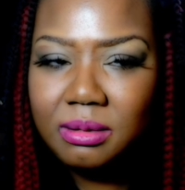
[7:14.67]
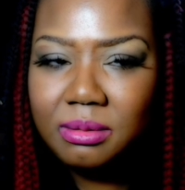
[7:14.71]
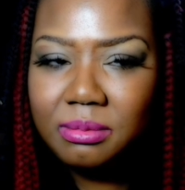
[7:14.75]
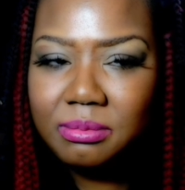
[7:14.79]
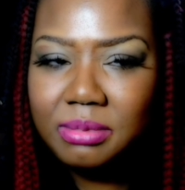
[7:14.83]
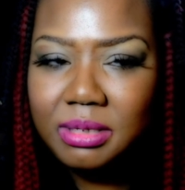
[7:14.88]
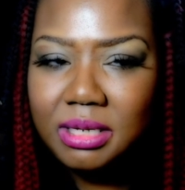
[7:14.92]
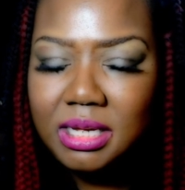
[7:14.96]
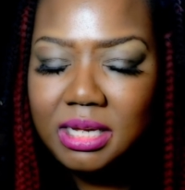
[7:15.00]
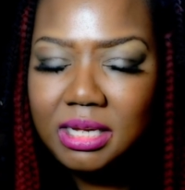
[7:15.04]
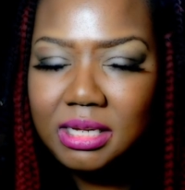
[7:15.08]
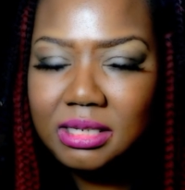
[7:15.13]

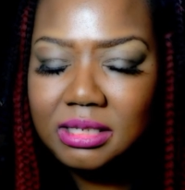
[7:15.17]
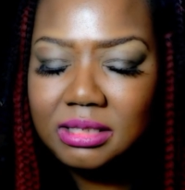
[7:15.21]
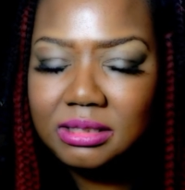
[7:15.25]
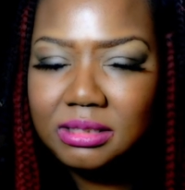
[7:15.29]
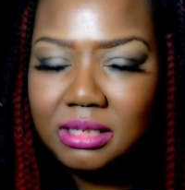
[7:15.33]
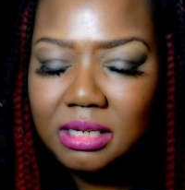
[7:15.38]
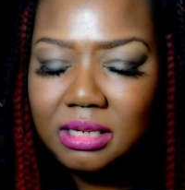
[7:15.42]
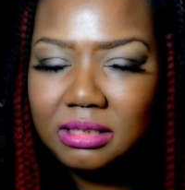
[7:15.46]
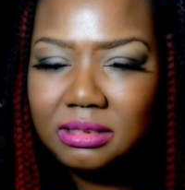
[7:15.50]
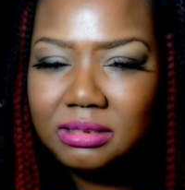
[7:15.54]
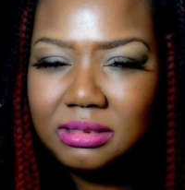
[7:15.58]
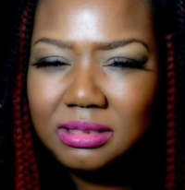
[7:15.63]
because
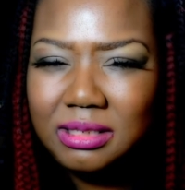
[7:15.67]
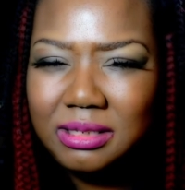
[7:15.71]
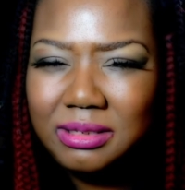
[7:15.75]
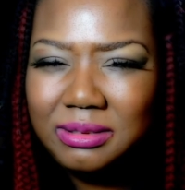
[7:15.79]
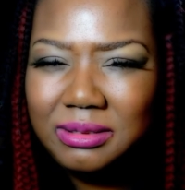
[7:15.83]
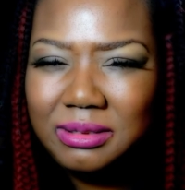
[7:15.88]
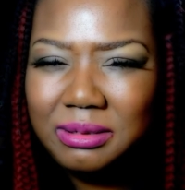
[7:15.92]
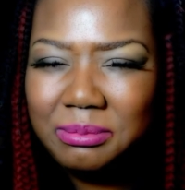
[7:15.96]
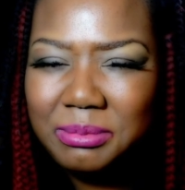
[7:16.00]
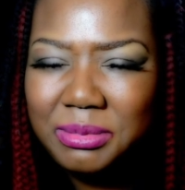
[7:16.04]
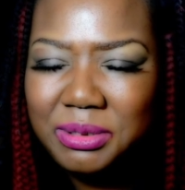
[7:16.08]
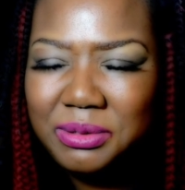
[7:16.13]
also
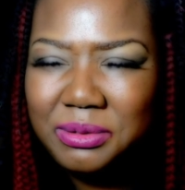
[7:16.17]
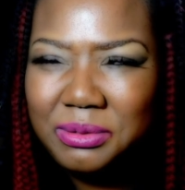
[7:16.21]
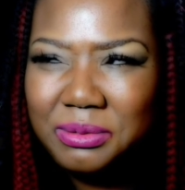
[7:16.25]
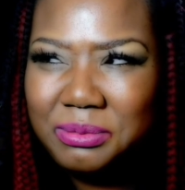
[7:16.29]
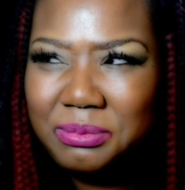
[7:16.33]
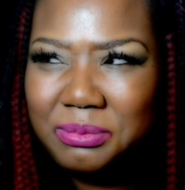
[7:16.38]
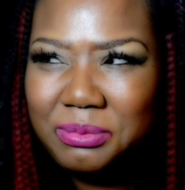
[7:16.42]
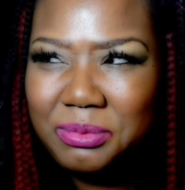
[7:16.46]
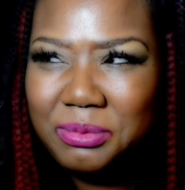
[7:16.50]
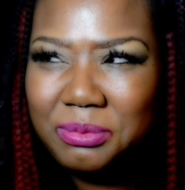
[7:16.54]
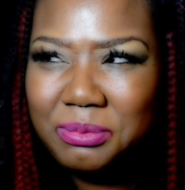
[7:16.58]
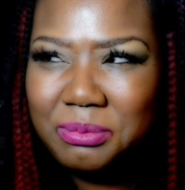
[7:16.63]
the
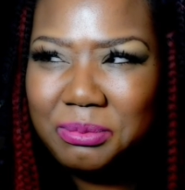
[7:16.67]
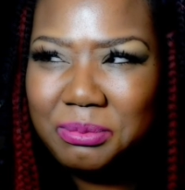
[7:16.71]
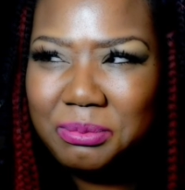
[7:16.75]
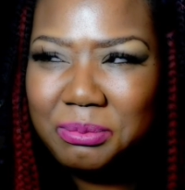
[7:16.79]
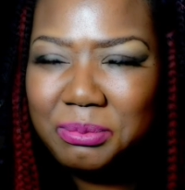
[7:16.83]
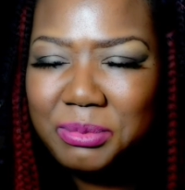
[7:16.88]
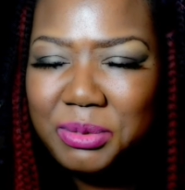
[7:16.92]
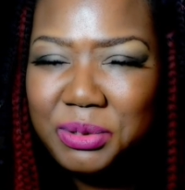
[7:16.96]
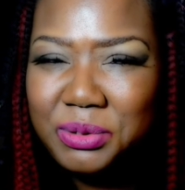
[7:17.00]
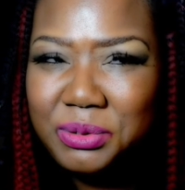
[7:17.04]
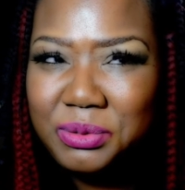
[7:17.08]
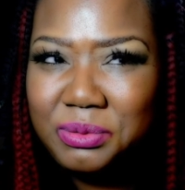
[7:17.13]
moon
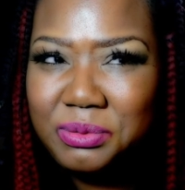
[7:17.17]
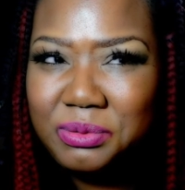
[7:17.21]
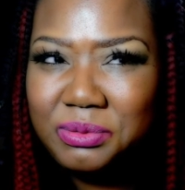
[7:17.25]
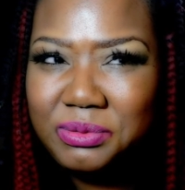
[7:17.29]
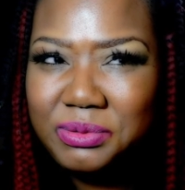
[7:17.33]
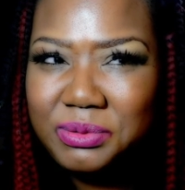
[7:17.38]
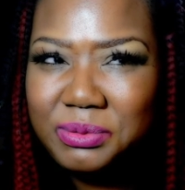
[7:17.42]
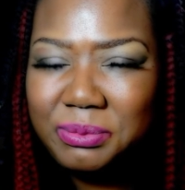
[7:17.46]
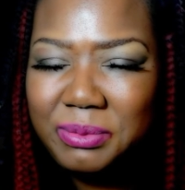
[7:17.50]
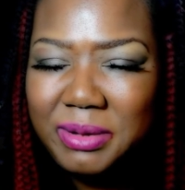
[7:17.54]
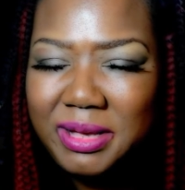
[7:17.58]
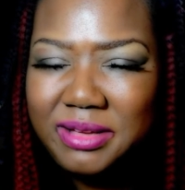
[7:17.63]

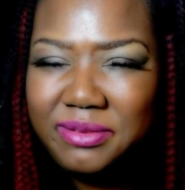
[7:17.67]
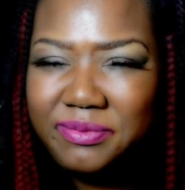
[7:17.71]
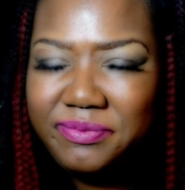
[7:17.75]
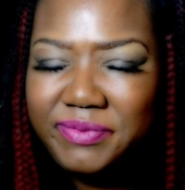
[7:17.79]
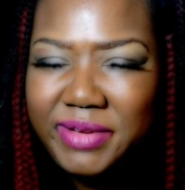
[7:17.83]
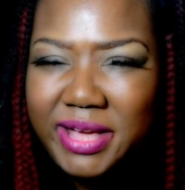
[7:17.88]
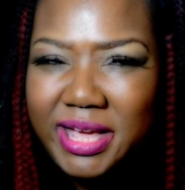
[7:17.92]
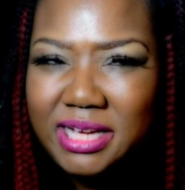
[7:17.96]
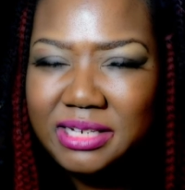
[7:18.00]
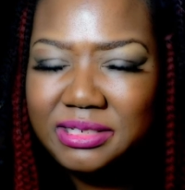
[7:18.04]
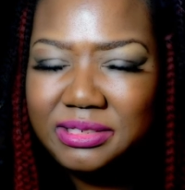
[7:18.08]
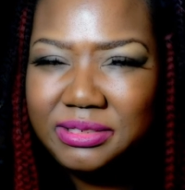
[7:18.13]
moves way
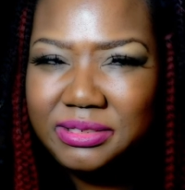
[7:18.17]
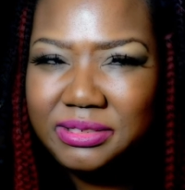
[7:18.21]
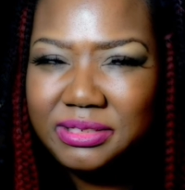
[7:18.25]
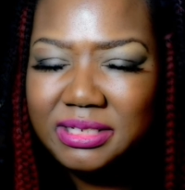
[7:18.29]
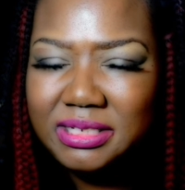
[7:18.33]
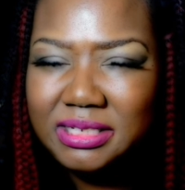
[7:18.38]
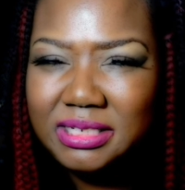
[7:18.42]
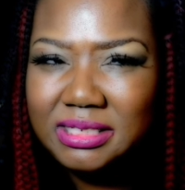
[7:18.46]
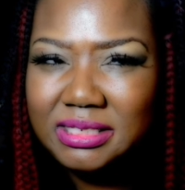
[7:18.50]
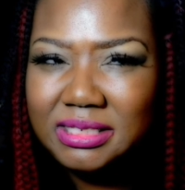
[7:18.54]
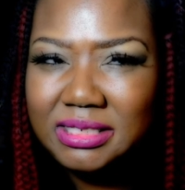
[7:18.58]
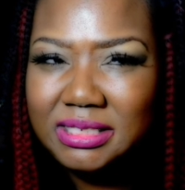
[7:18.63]
faster
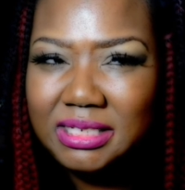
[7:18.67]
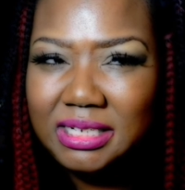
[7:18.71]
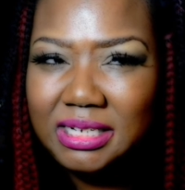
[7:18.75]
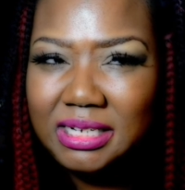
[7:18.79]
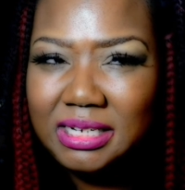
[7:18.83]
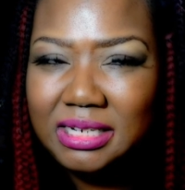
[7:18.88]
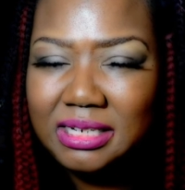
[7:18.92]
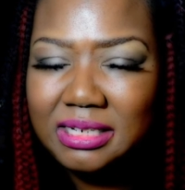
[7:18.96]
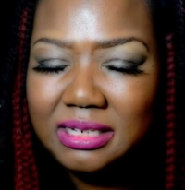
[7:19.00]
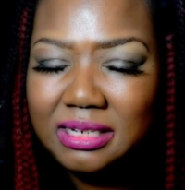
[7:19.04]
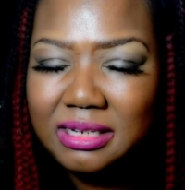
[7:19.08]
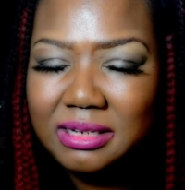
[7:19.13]
than the
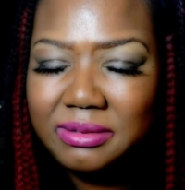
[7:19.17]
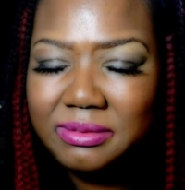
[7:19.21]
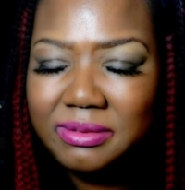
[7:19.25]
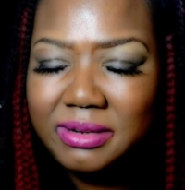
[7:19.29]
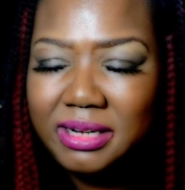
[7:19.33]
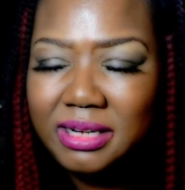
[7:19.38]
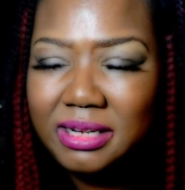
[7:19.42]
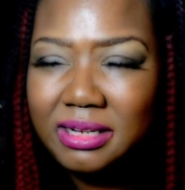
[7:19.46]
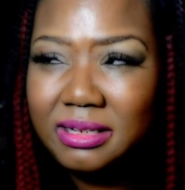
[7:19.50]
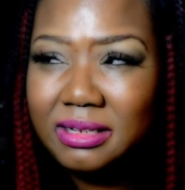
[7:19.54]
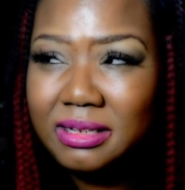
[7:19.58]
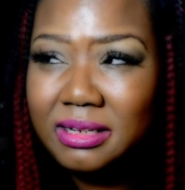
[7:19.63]
sun, all
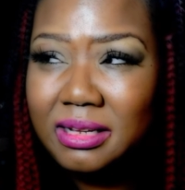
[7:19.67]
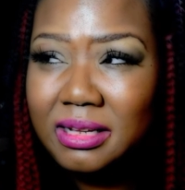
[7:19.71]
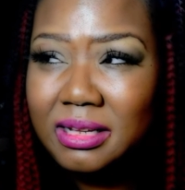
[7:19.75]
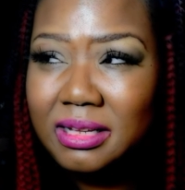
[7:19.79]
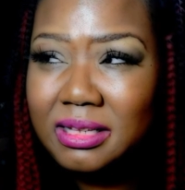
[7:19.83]
right?